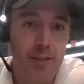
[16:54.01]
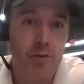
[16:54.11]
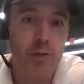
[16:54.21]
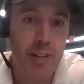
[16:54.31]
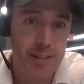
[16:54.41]

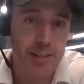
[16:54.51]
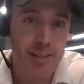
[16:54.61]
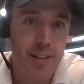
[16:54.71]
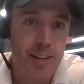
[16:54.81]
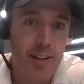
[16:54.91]
use it
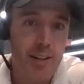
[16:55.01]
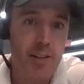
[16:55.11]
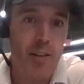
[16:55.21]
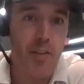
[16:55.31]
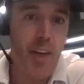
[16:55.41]

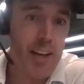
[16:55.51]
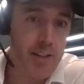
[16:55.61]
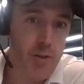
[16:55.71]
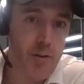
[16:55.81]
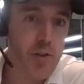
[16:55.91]
so that they
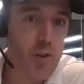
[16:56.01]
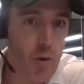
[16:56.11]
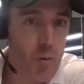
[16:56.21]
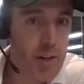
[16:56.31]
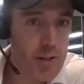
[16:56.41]
can sort of
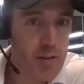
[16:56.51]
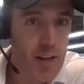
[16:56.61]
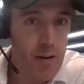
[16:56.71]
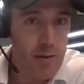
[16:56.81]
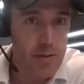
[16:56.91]
do what we
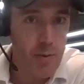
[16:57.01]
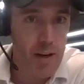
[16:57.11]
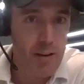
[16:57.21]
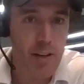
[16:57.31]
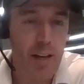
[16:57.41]
do now as
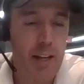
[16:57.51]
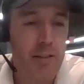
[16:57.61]
well.